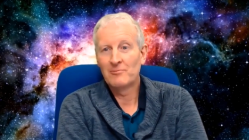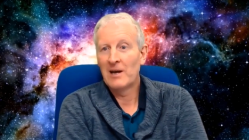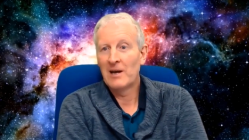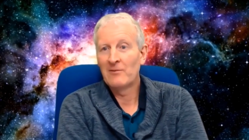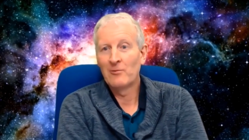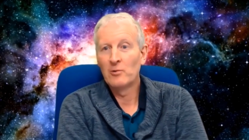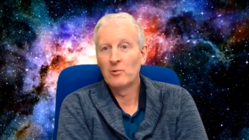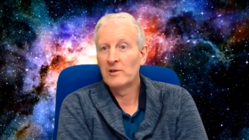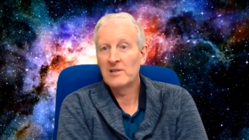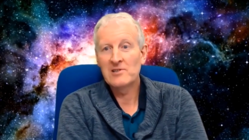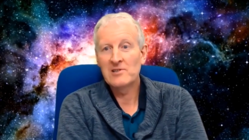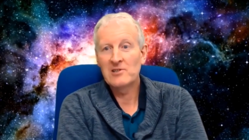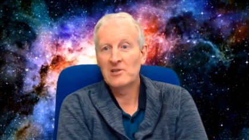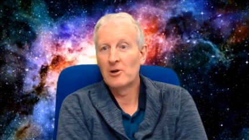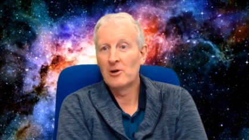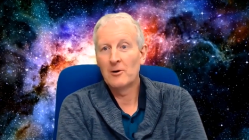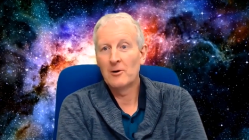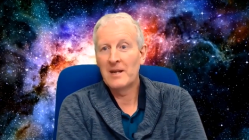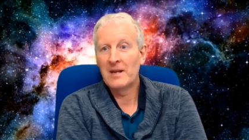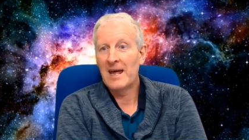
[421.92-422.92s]
we have all these
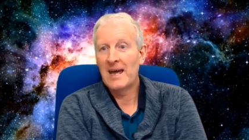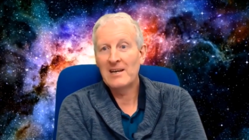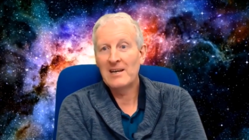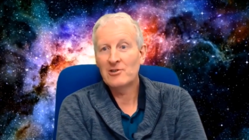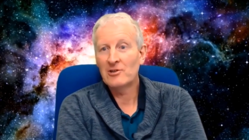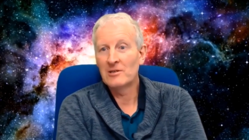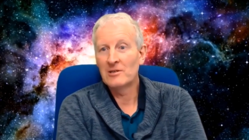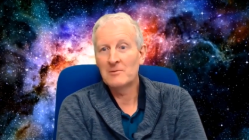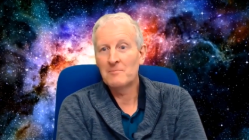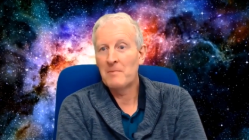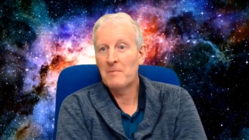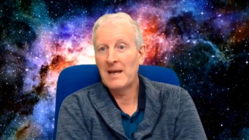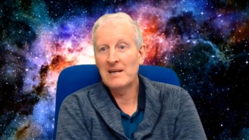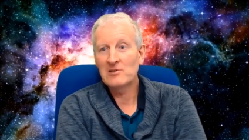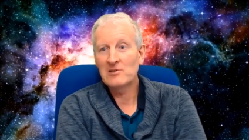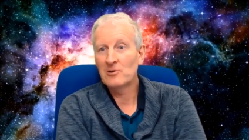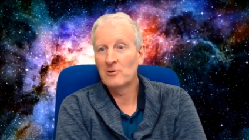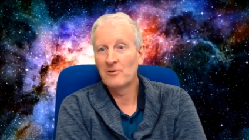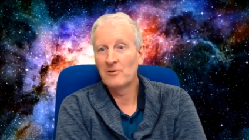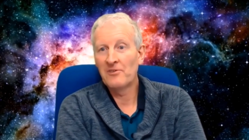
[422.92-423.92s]
denominations
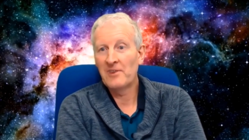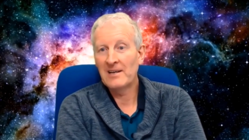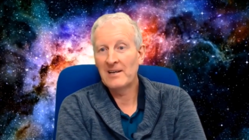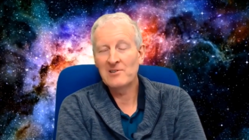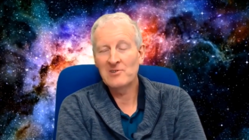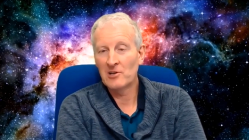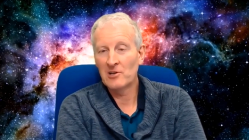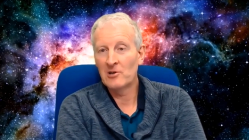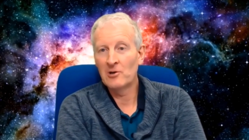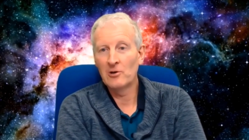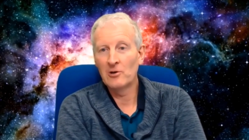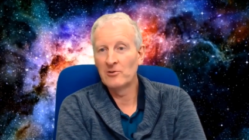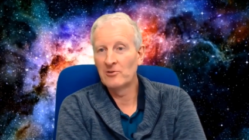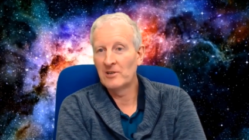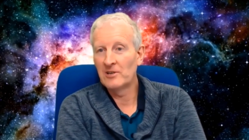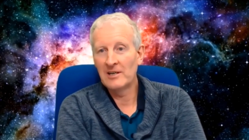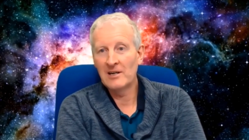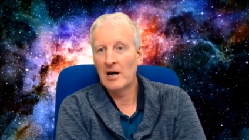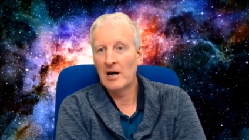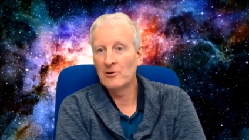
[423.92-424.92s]
based on things that God
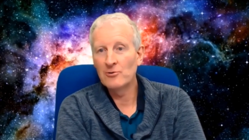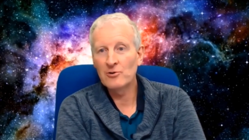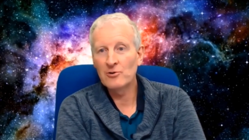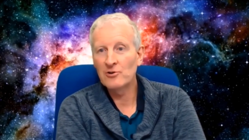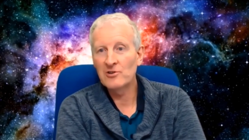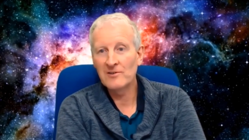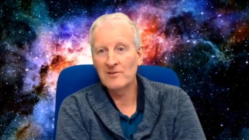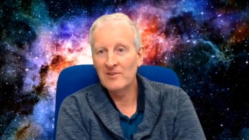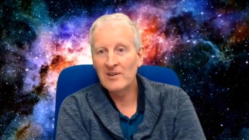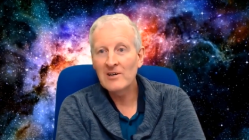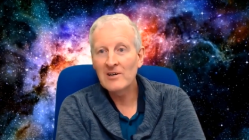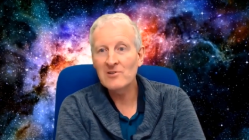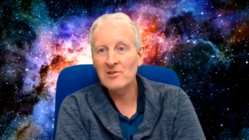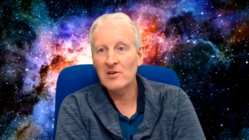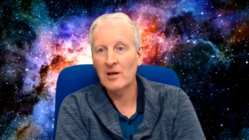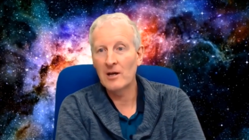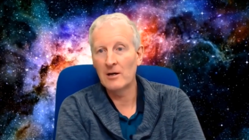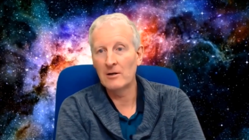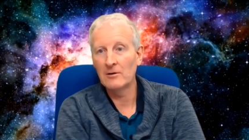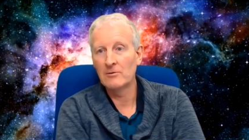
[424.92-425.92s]
did hundreds of years
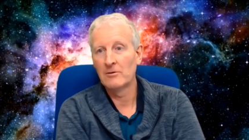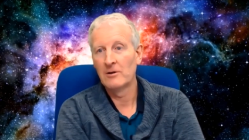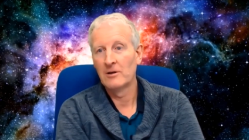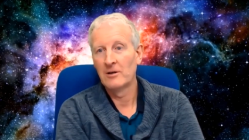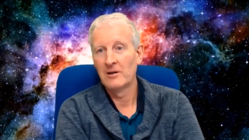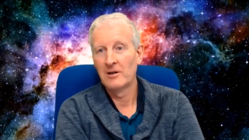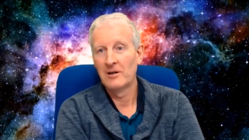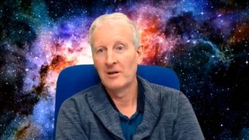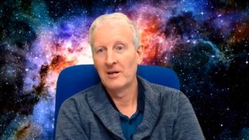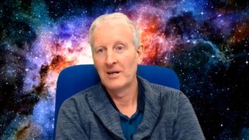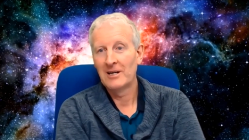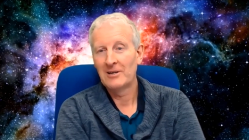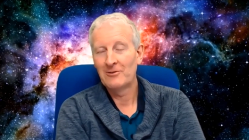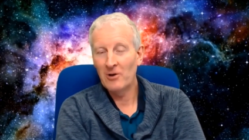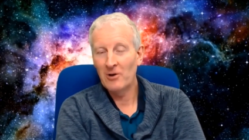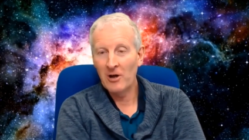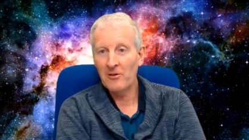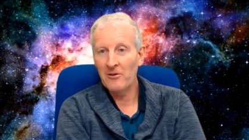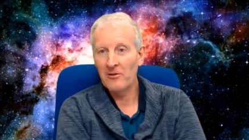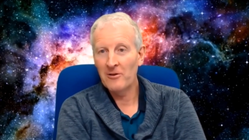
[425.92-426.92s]
ago
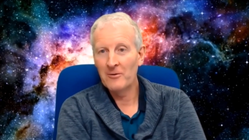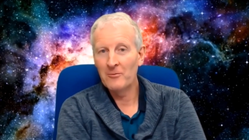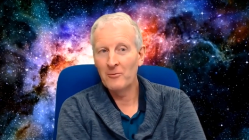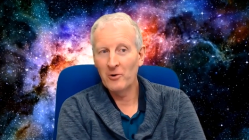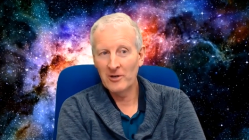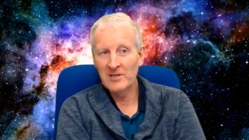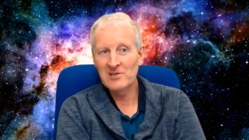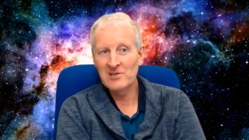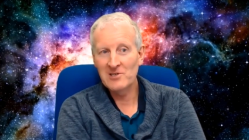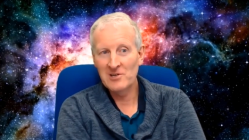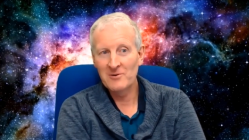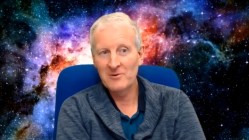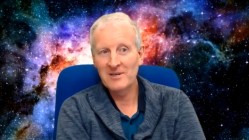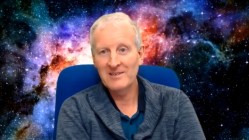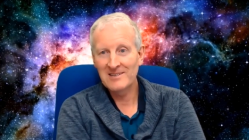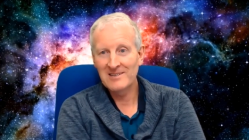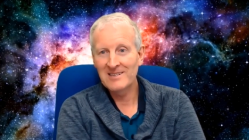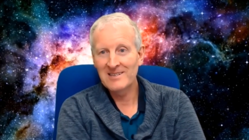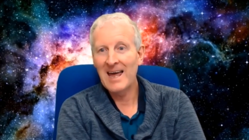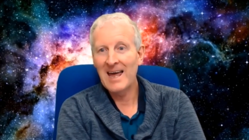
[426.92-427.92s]
rather than what he's
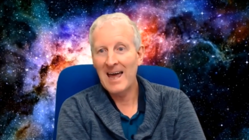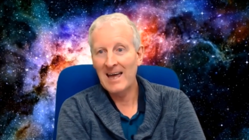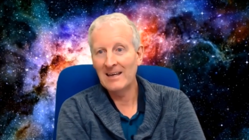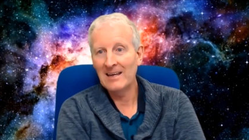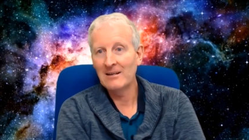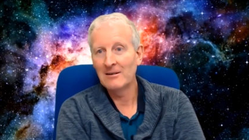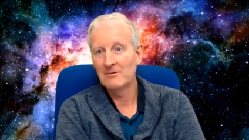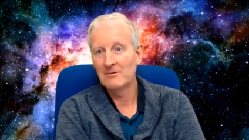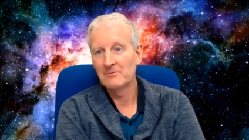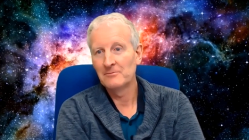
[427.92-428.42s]
doing today.